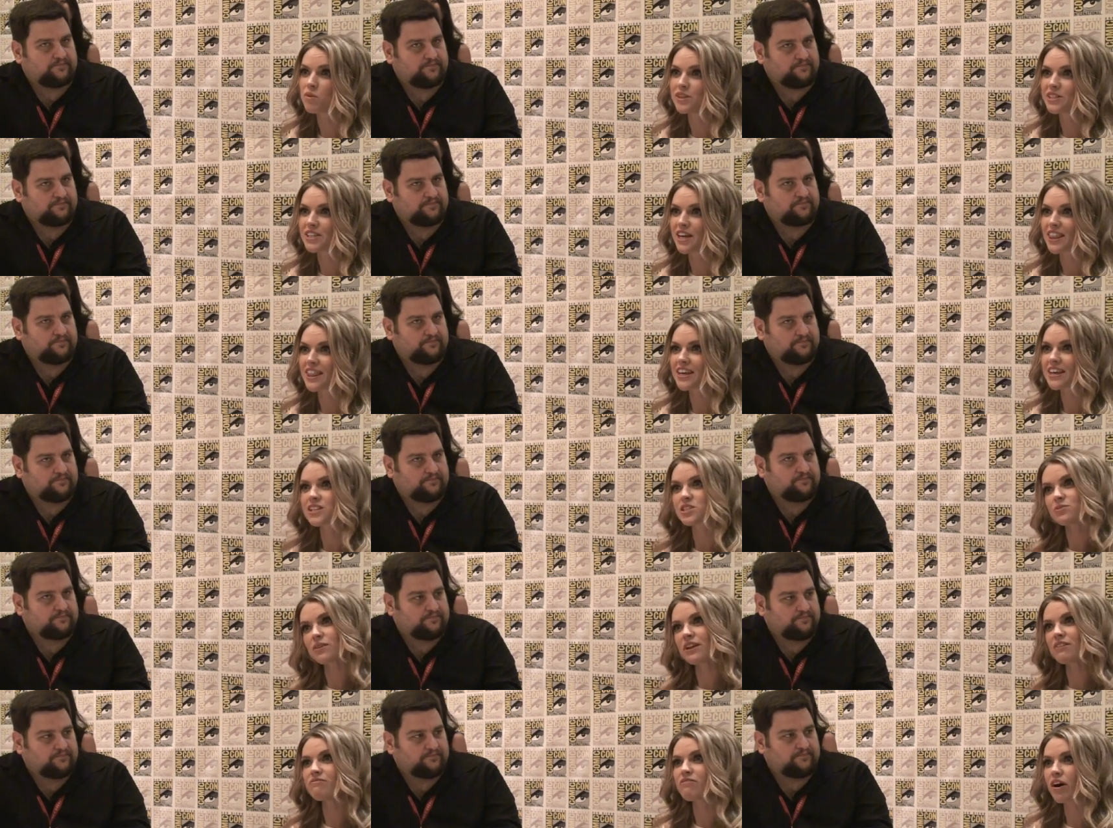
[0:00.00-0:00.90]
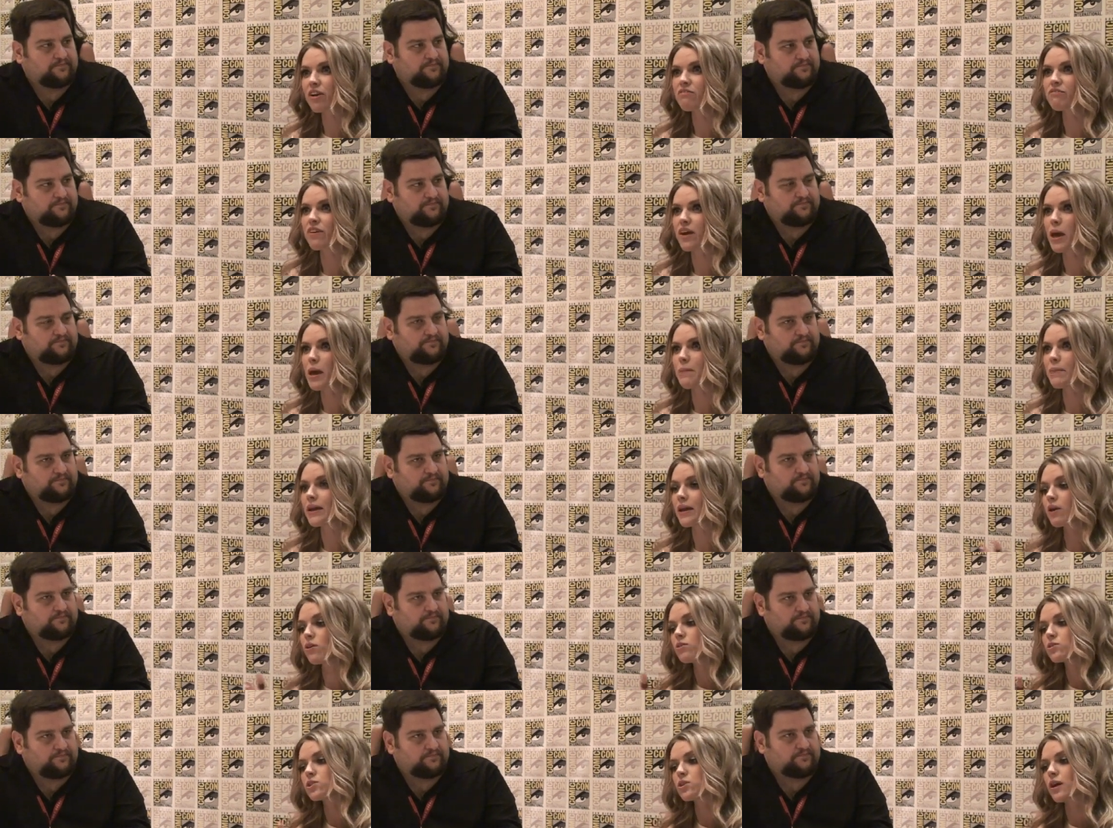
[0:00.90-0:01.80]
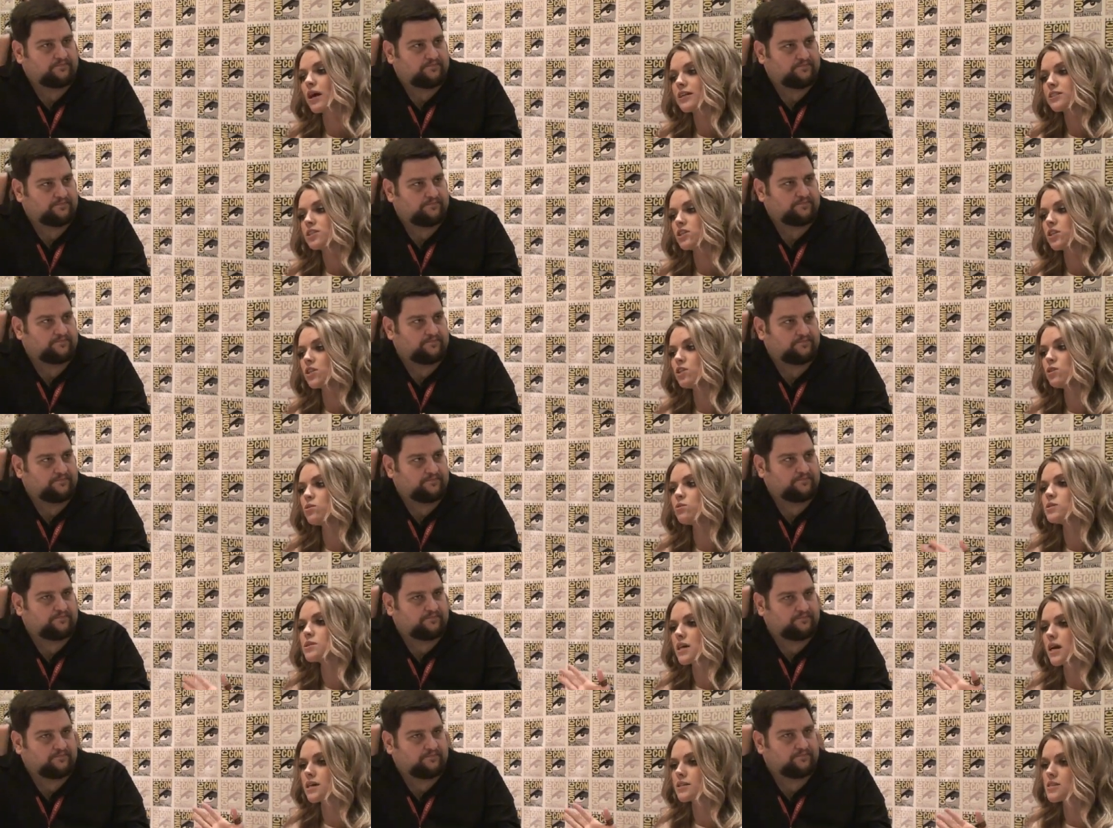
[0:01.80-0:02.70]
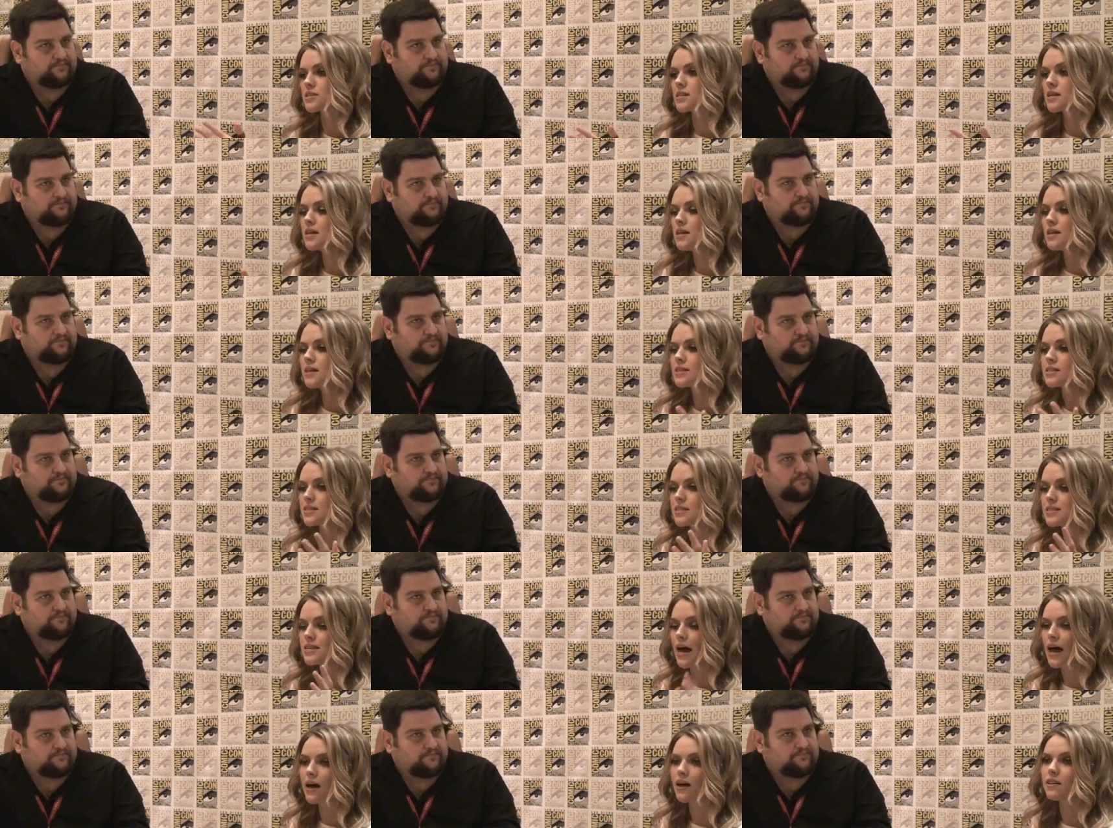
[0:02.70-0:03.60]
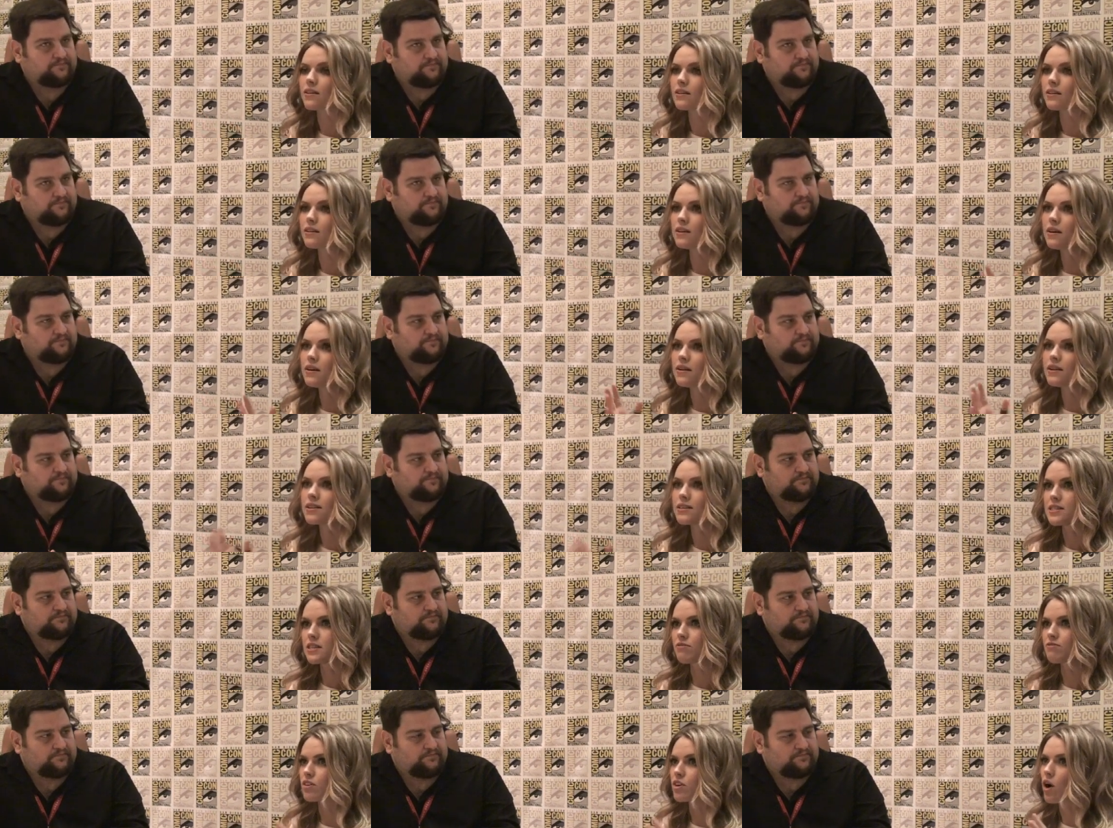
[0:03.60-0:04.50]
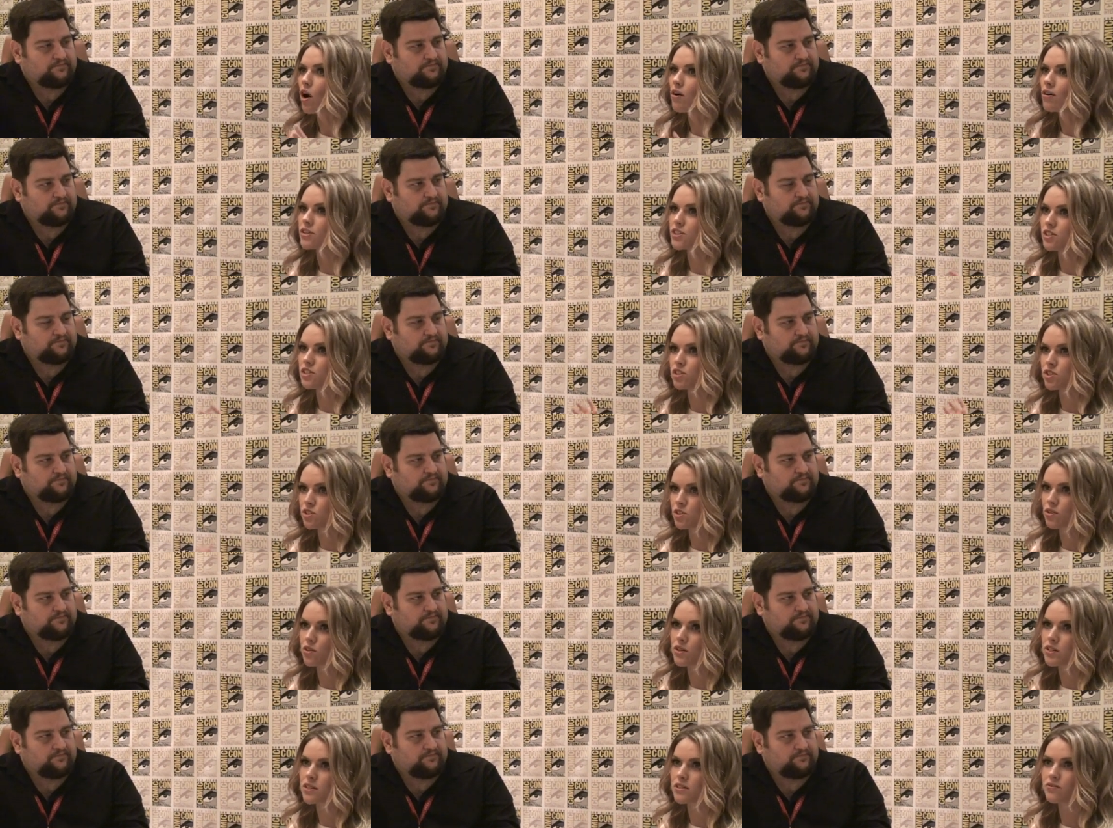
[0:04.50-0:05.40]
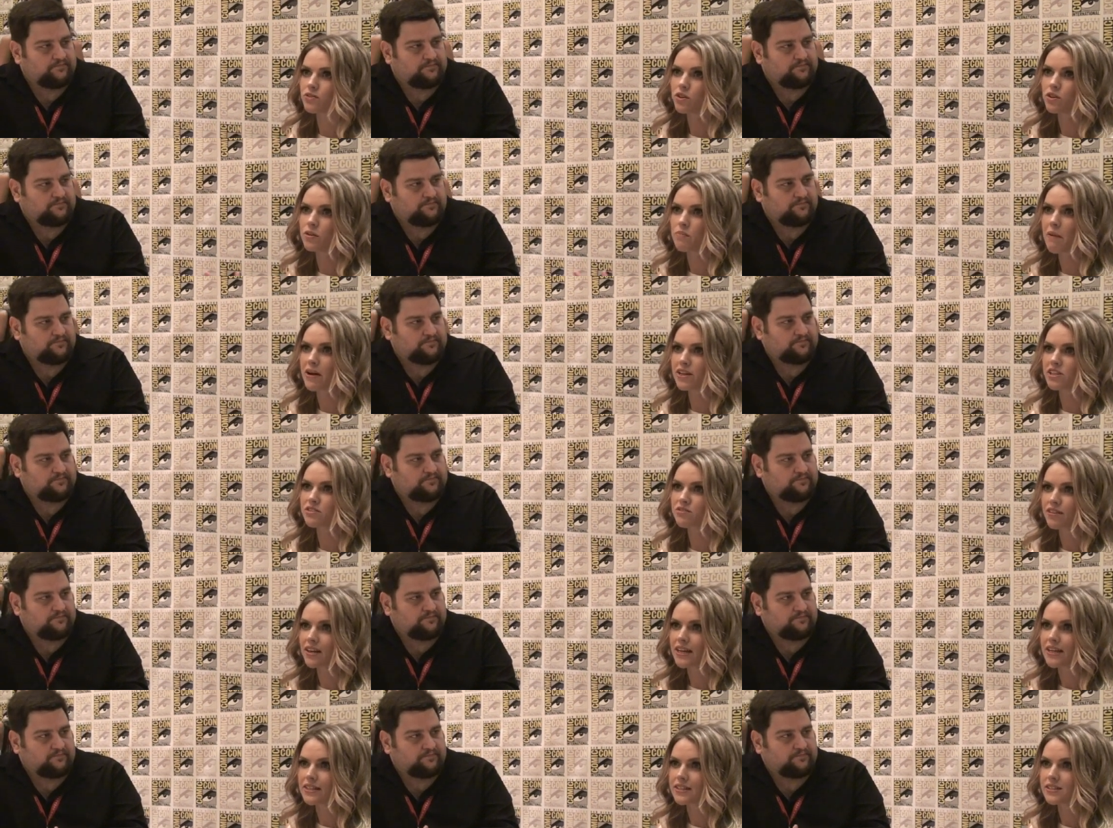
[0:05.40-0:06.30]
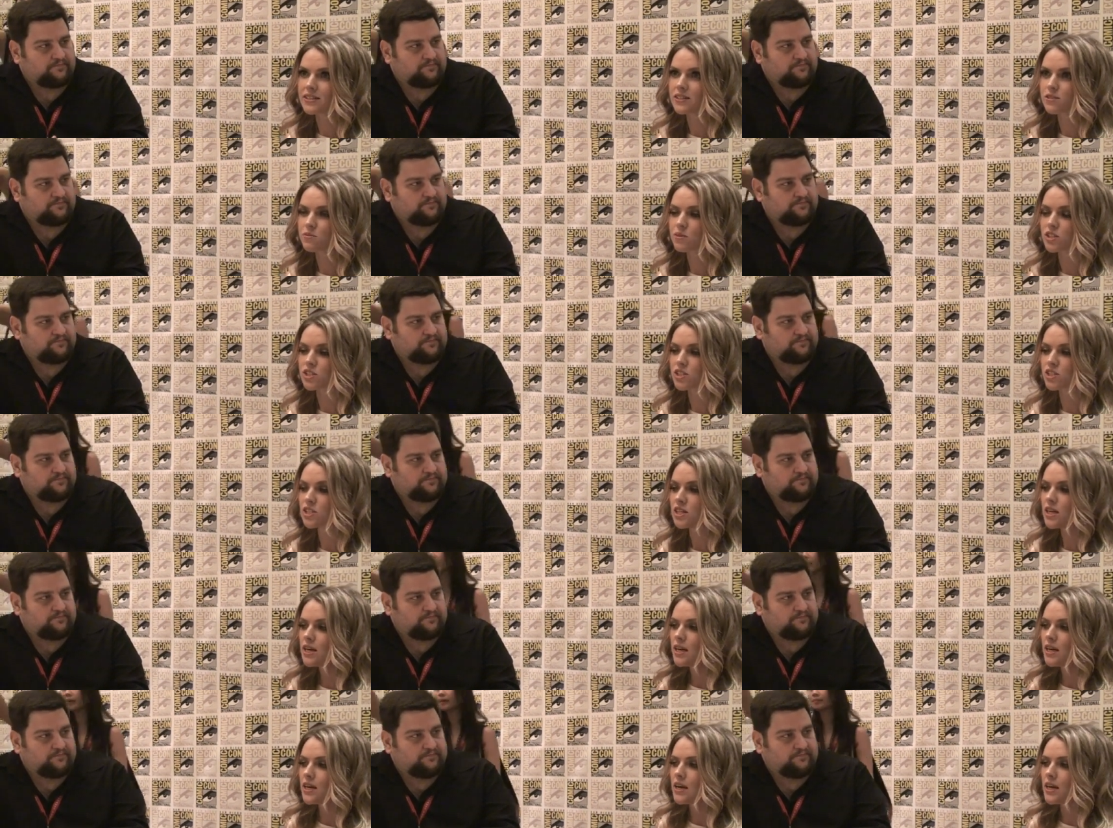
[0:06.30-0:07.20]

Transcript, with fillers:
Speaker 1: which I think is really fun for him, and he also gets to use us to tell the different origin stories of all the major villains, which